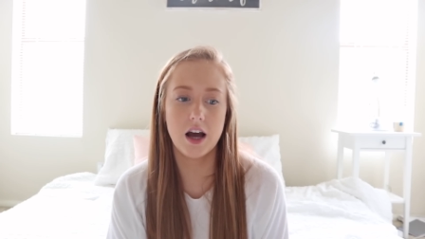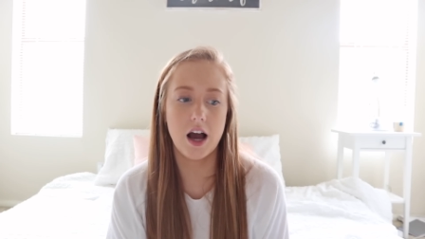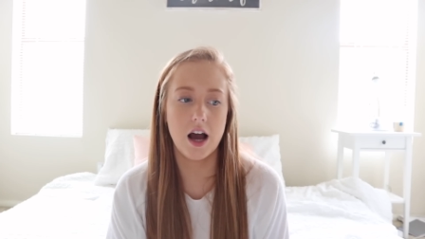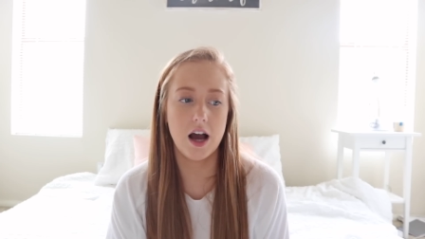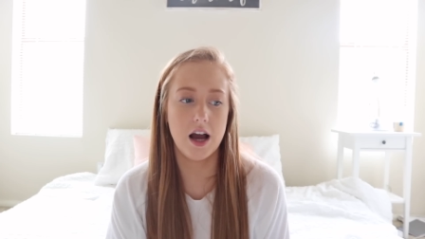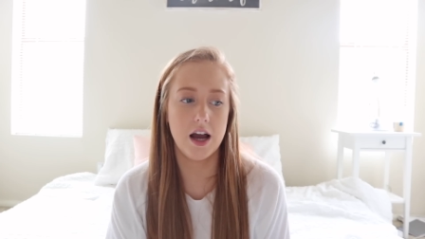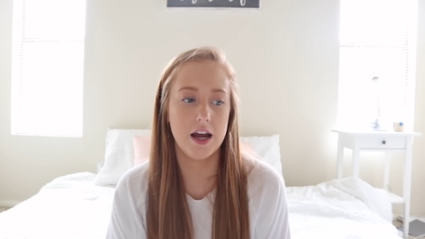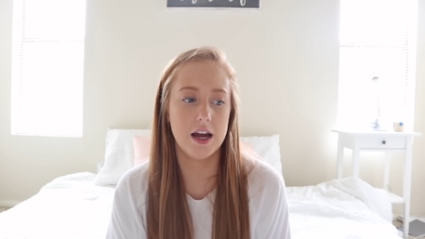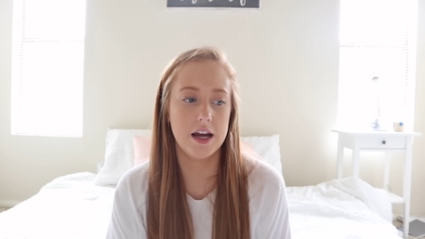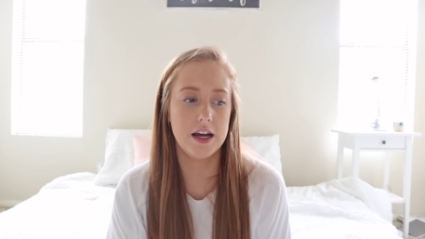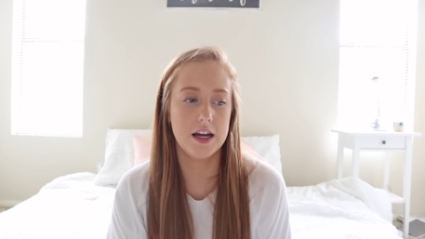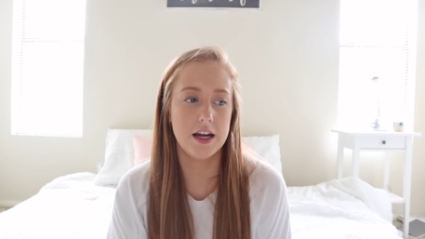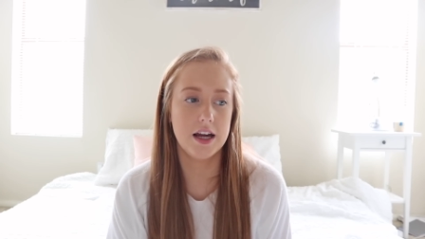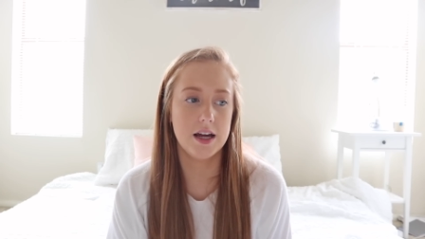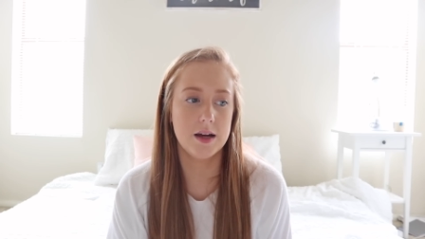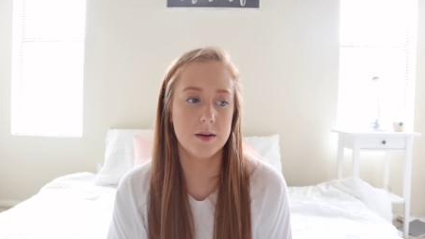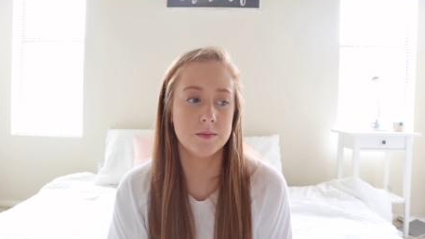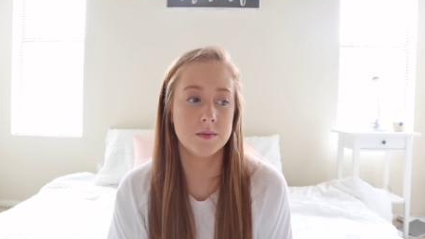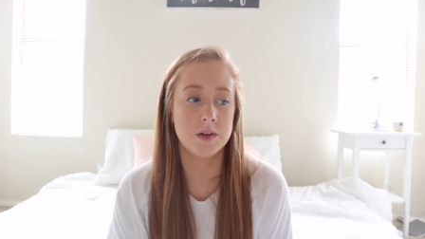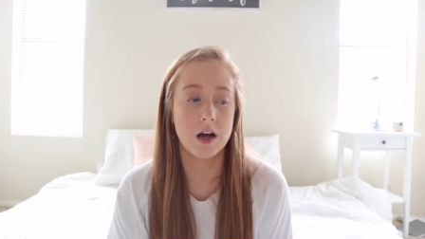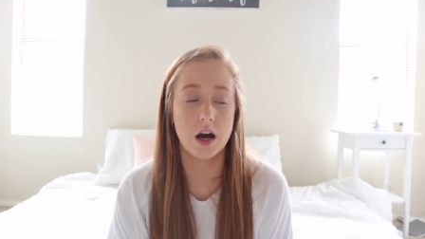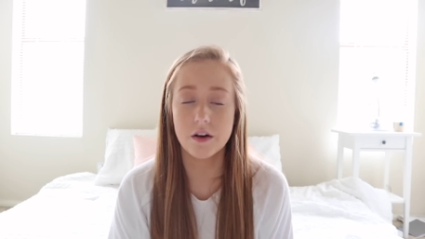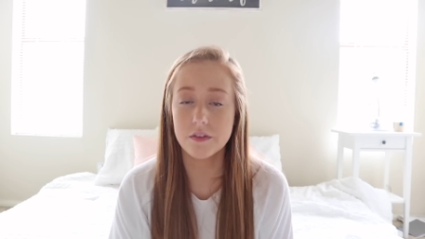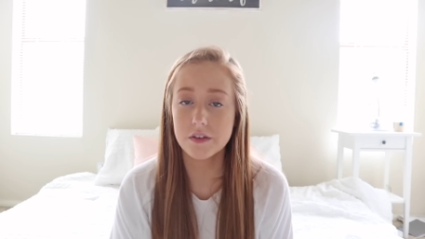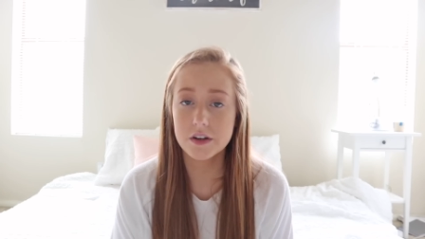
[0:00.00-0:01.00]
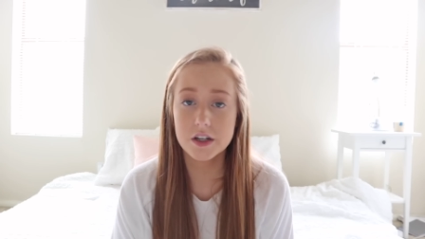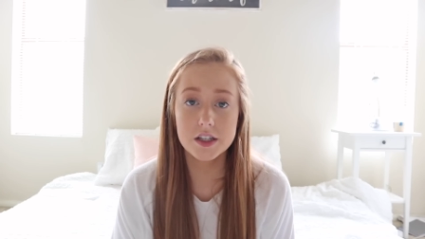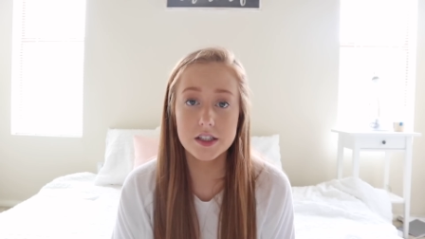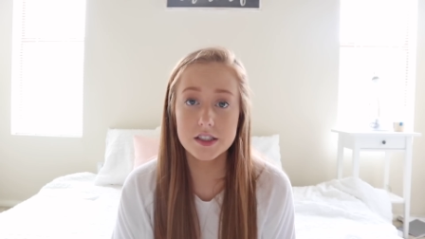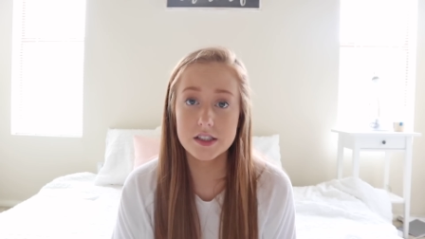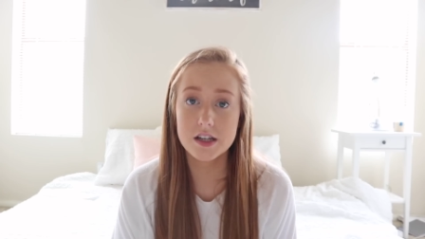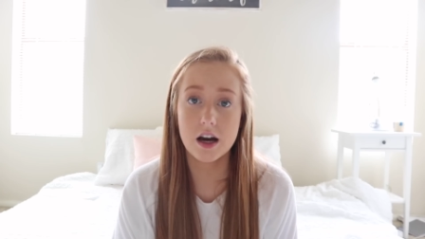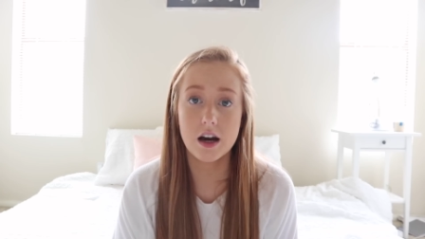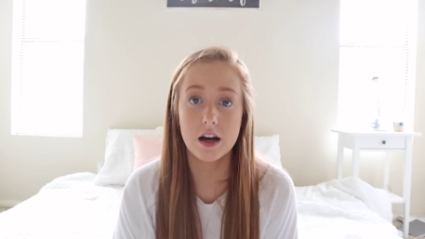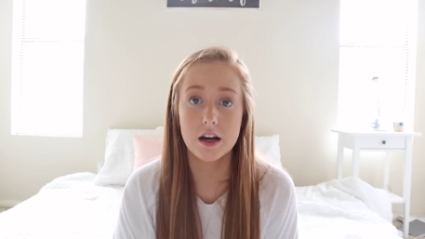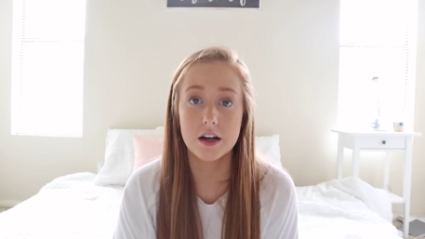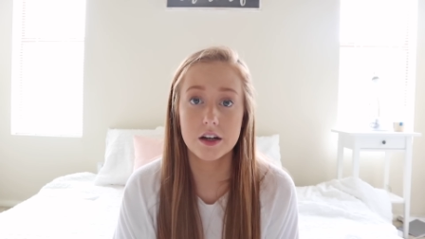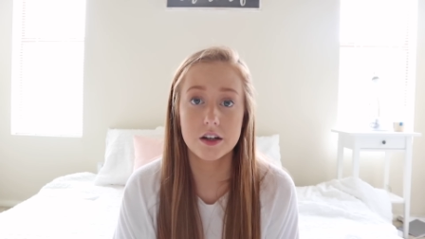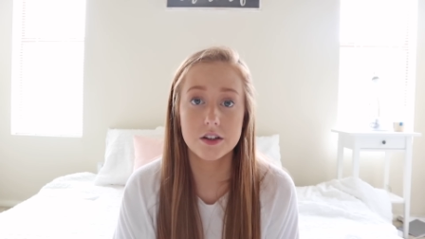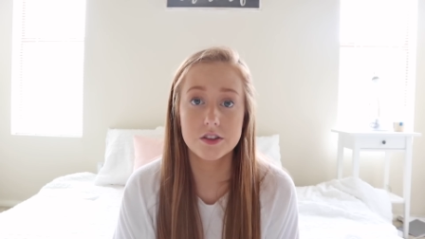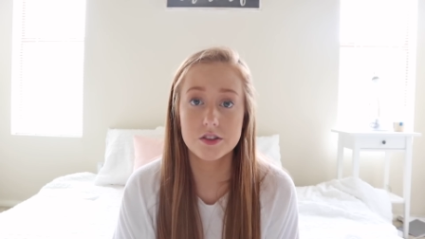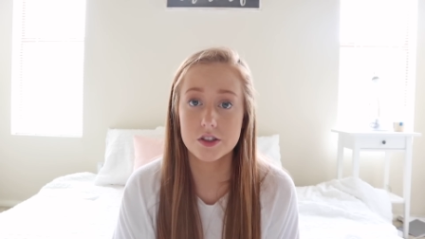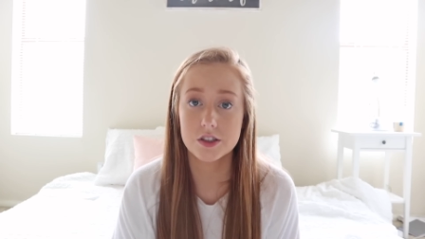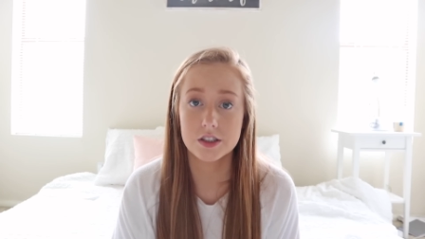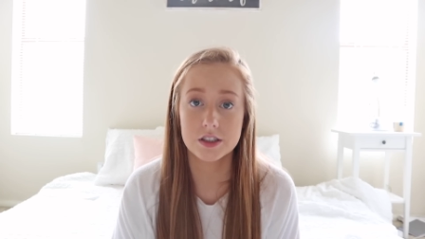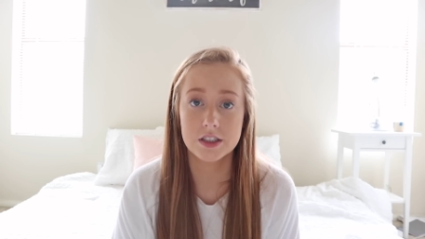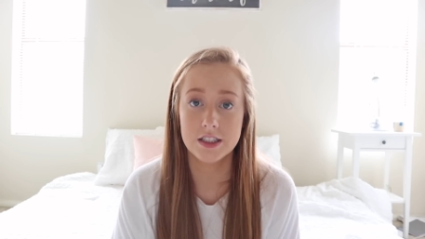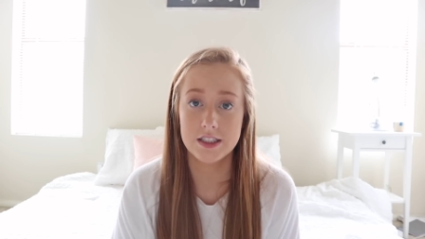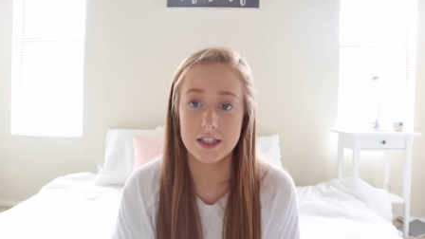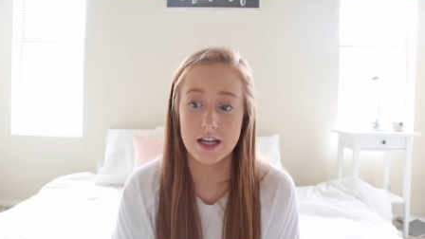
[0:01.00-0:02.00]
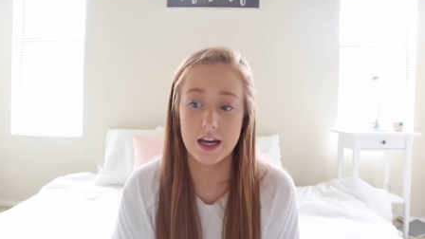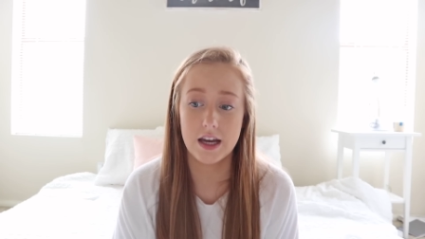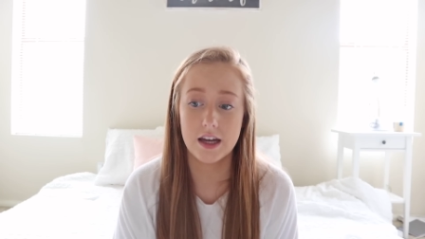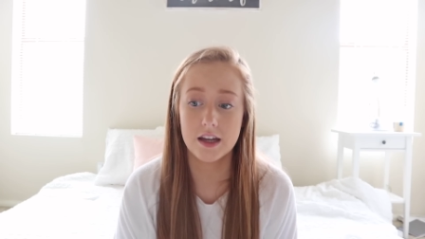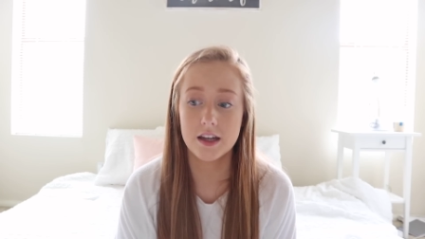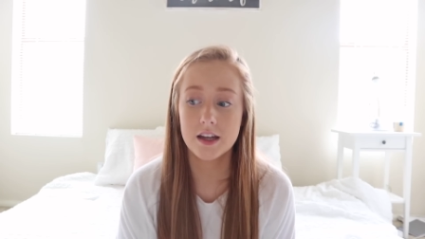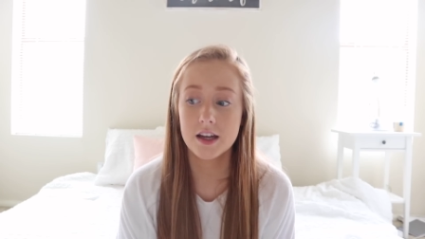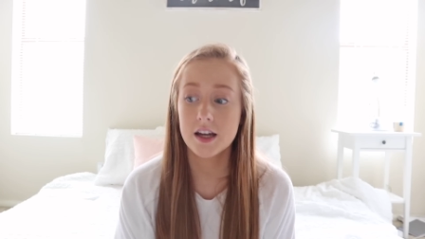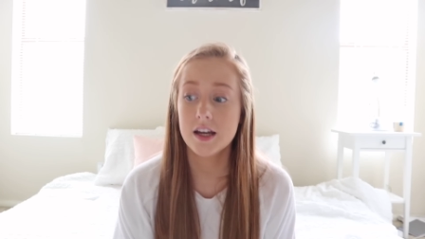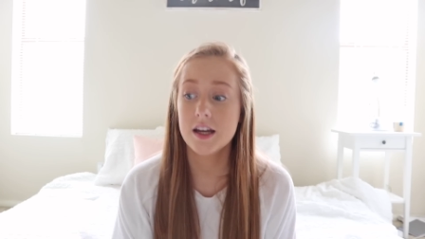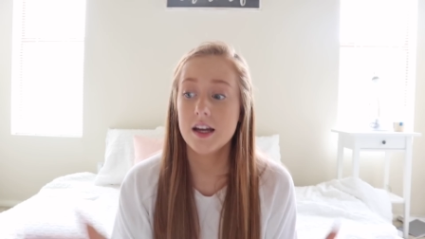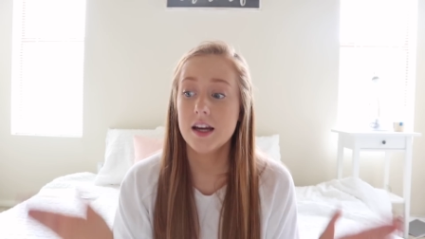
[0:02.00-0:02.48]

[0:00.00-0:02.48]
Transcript: I am not very tired during the day,